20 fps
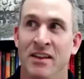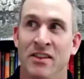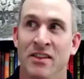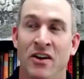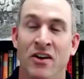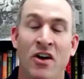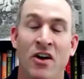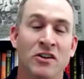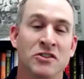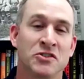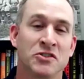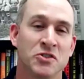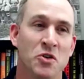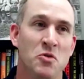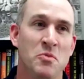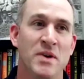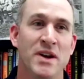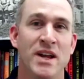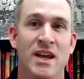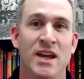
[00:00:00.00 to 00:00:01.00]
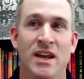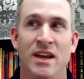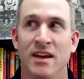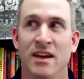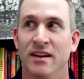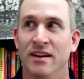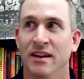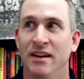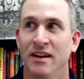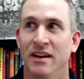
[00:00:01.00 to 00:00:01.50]
there are so
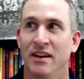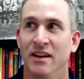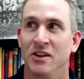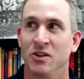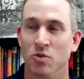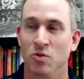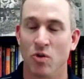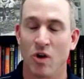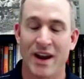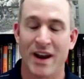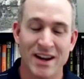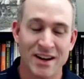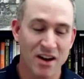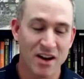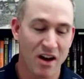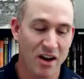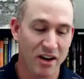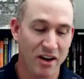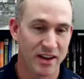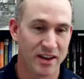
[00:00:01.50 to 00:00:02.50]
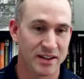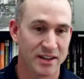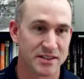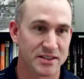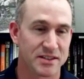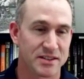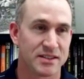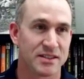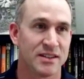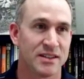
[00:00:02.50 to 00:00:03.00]
many great
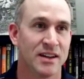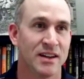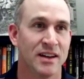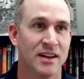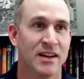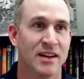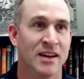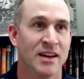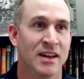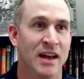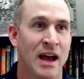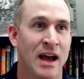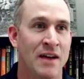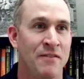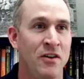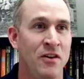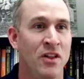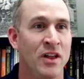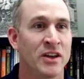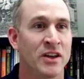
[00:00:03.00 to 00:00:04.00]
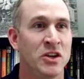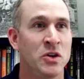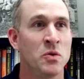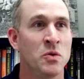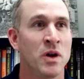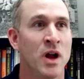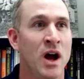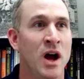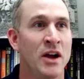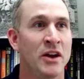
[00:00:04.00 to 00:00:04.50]
nuggets. I feel like you
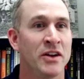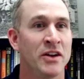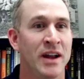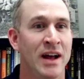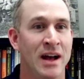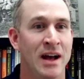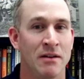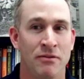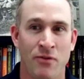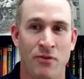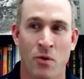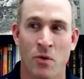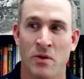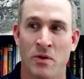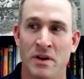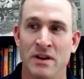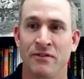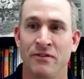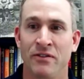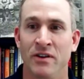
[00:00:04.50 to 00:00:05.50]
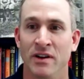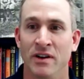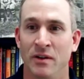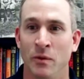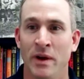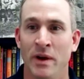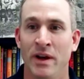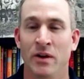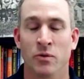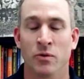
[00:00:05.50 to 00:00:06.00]
and I could have
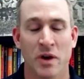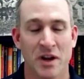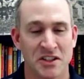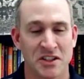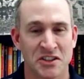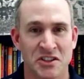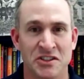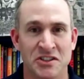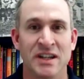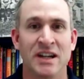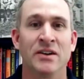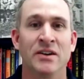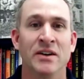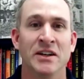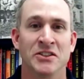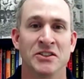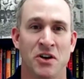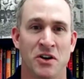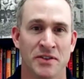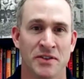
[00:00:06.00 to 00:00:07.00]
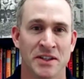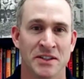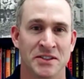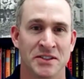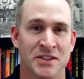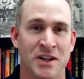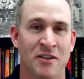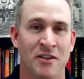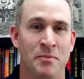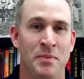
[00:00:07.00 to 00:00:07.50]
we could run a series on this
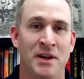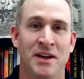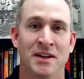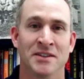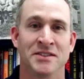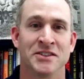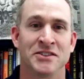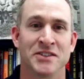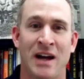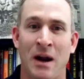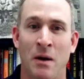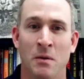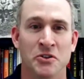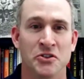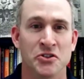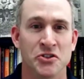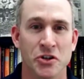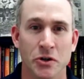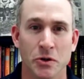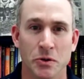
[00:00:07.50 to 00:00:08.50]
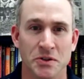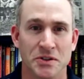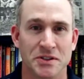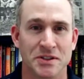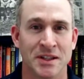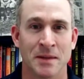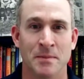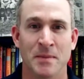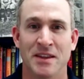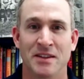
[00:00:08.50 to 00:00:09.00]
stuff because it's our
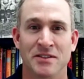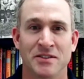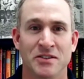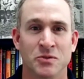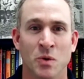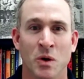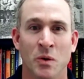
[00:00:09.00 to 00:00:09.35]
juice. I mean, this is